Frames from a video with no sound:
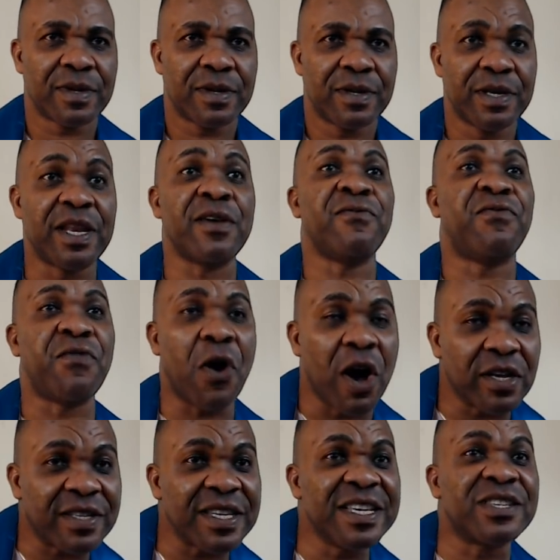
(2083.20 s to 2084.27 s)

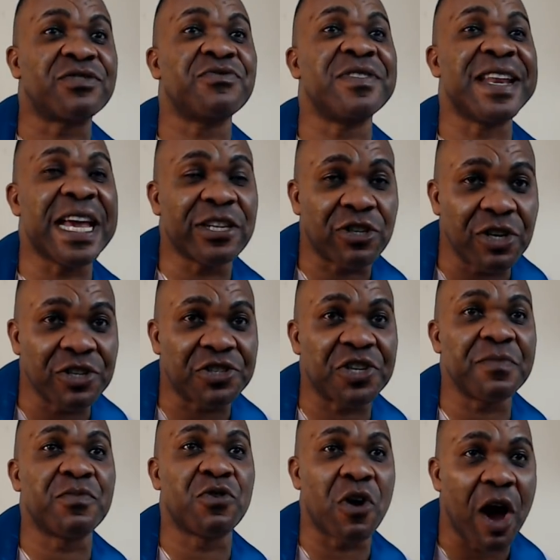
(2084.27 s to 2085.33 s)
Divorce is
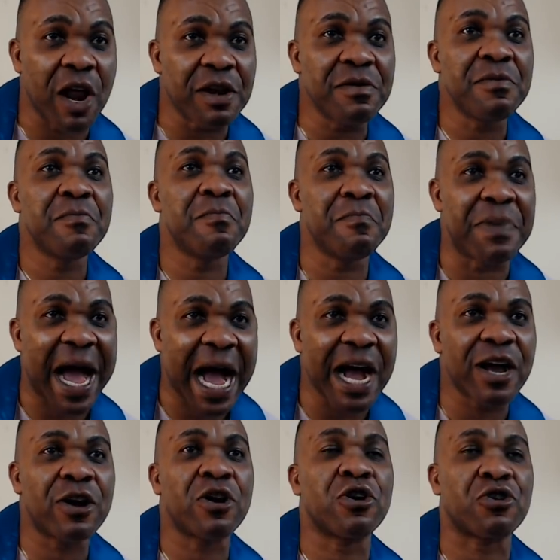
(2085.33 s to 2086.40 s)
relationship gone
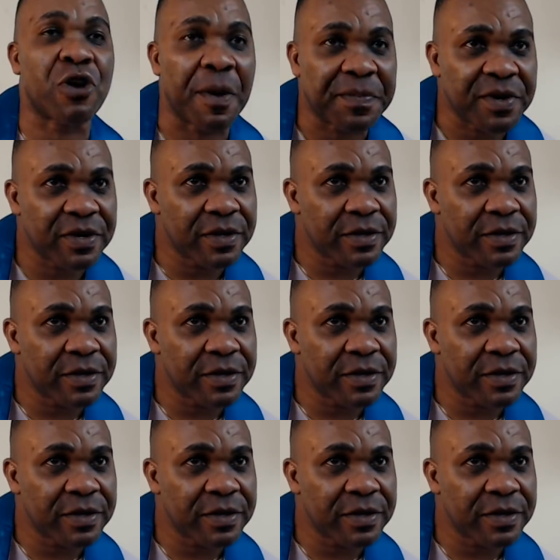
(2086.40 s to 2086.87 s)
bankrupt.